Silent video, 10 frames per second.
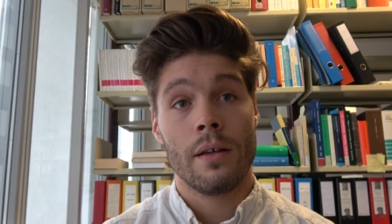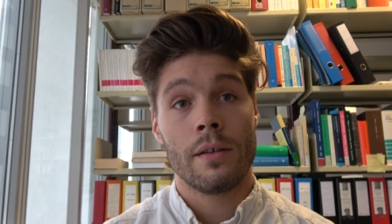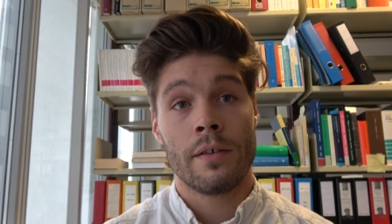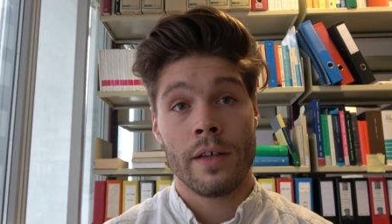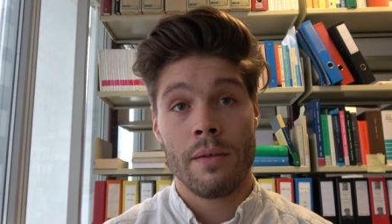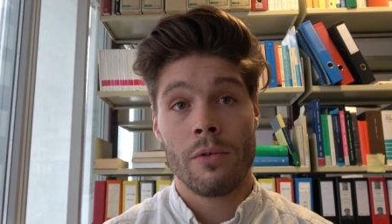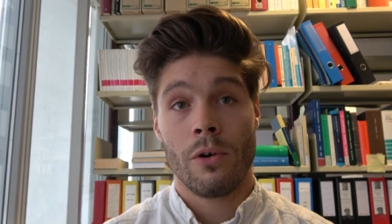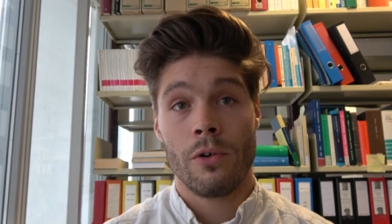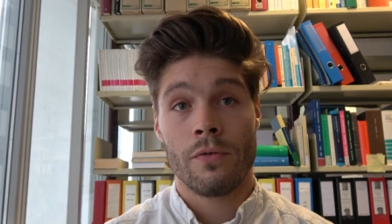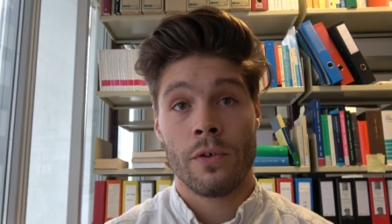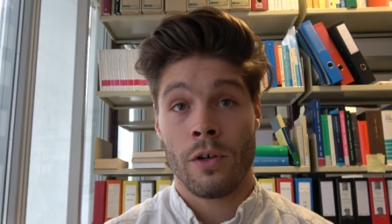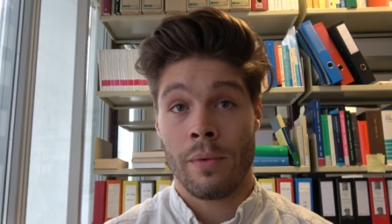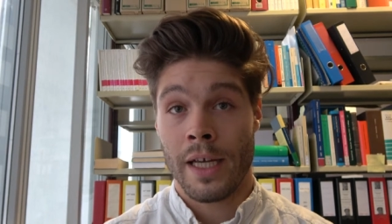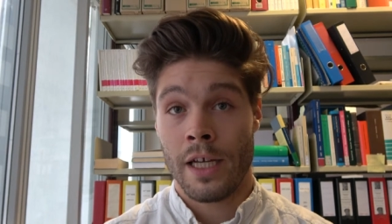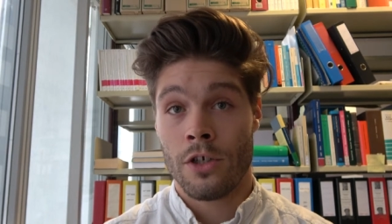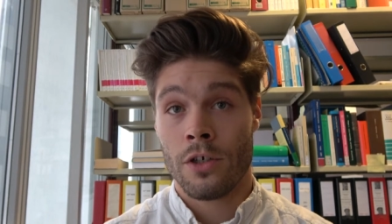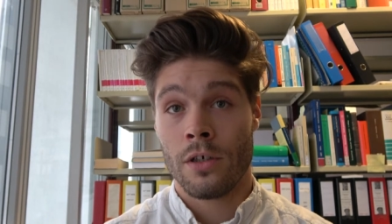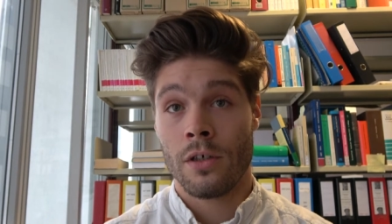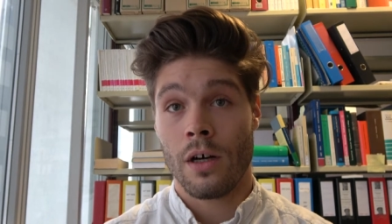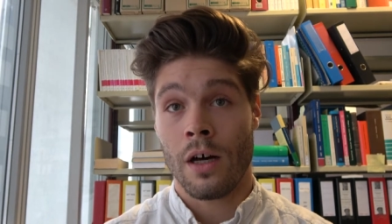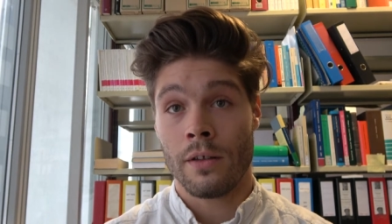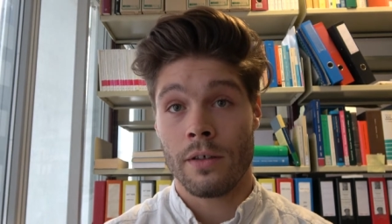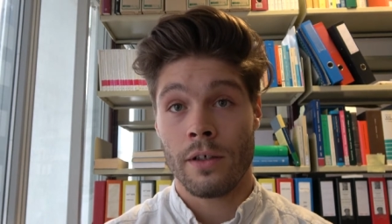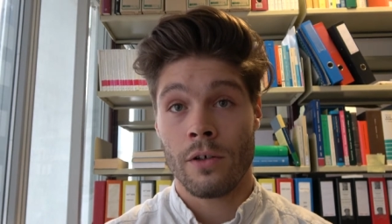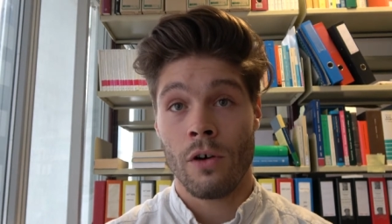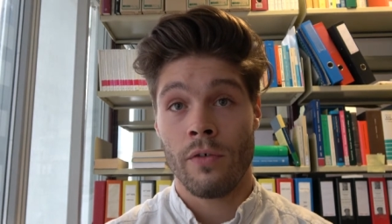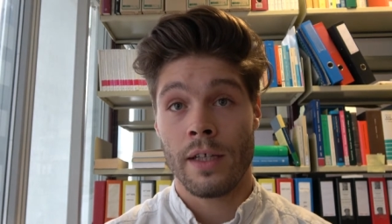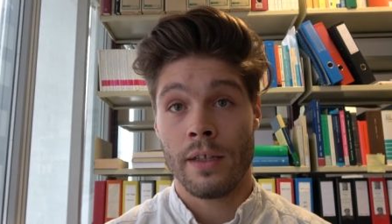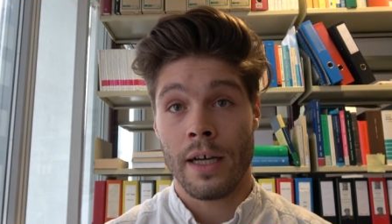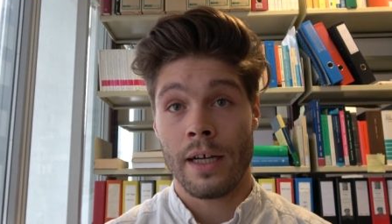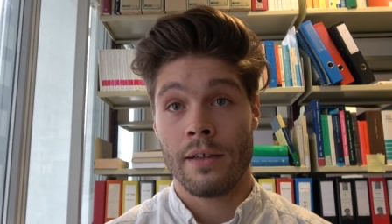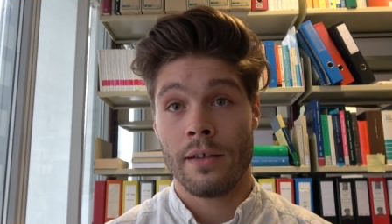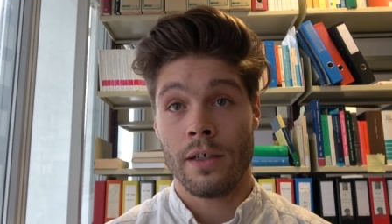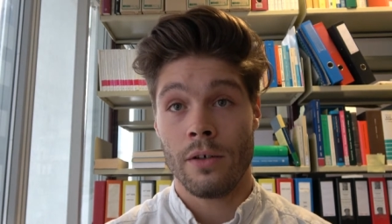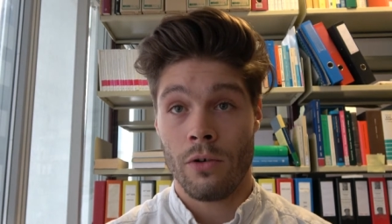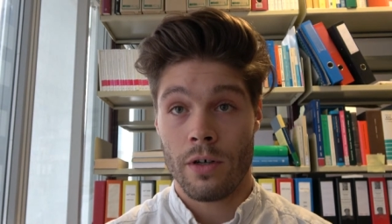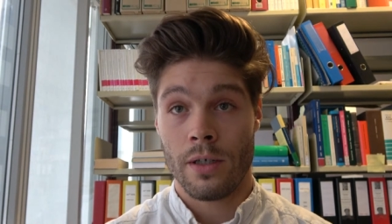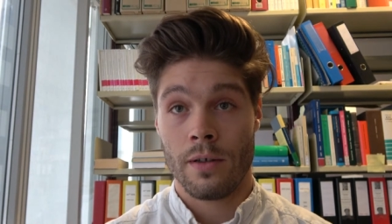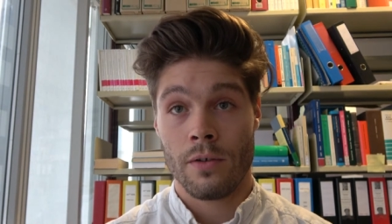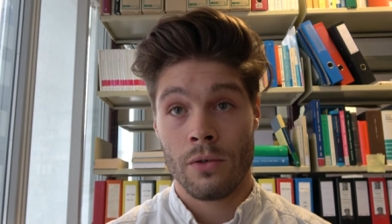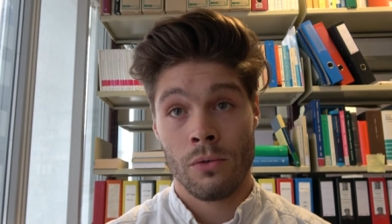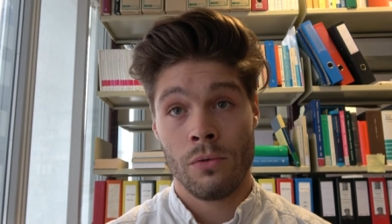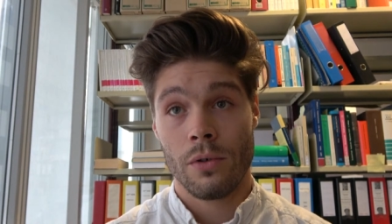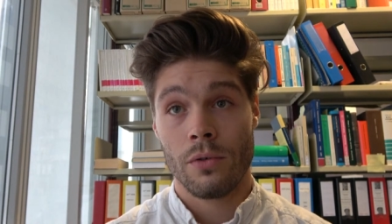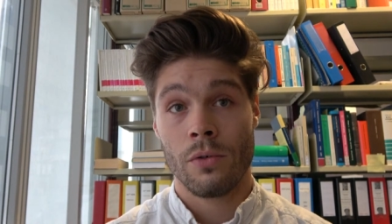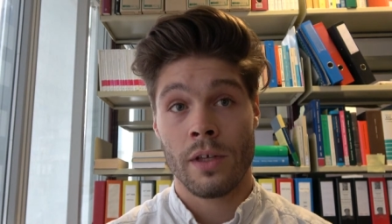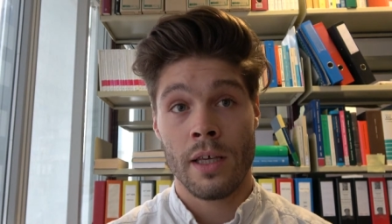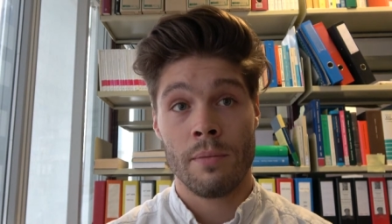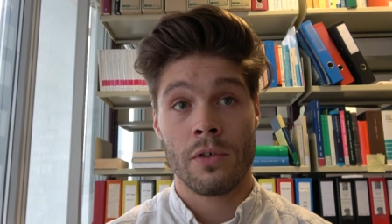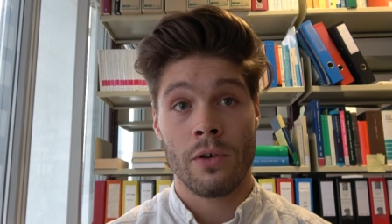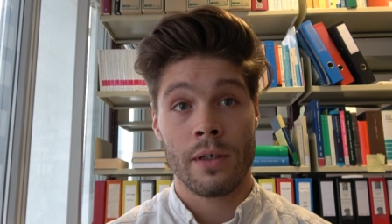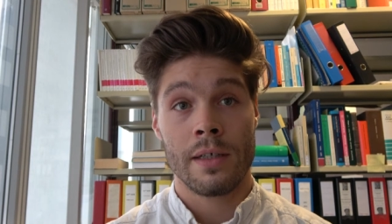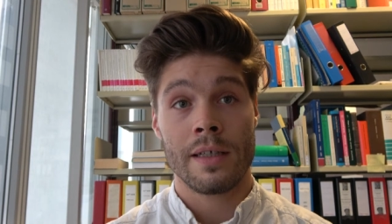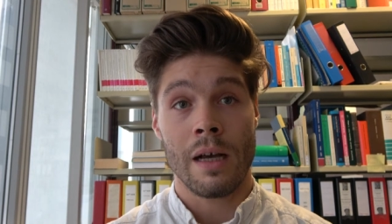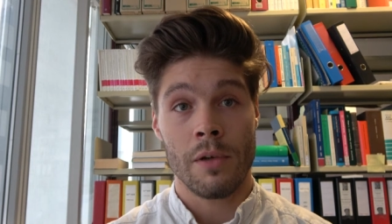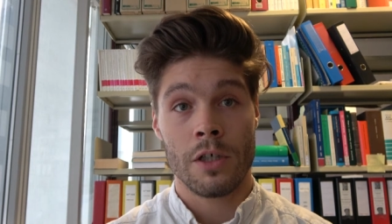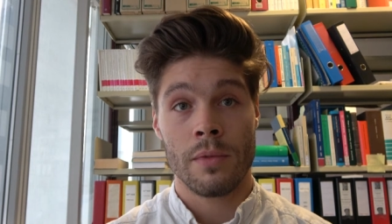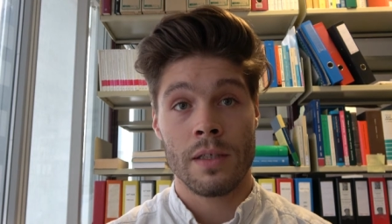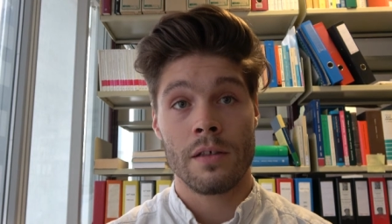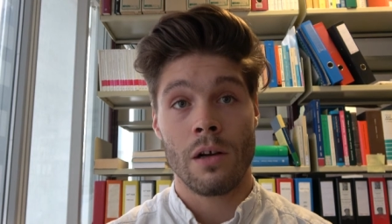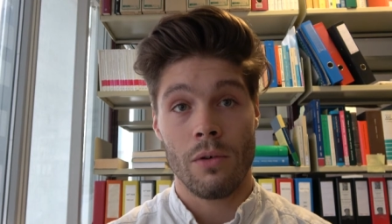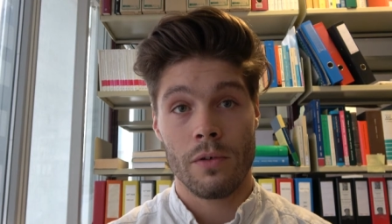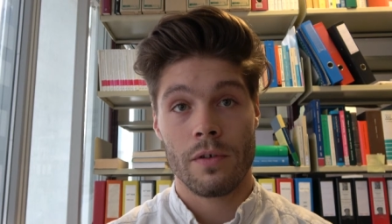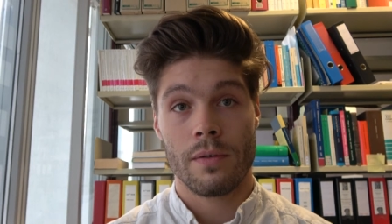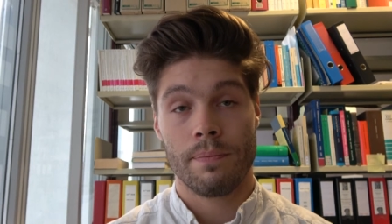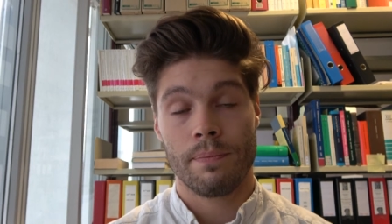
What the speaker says: The same goes for the obligation under the COVID-19 Ordinance 2 to keep certain establishments closed.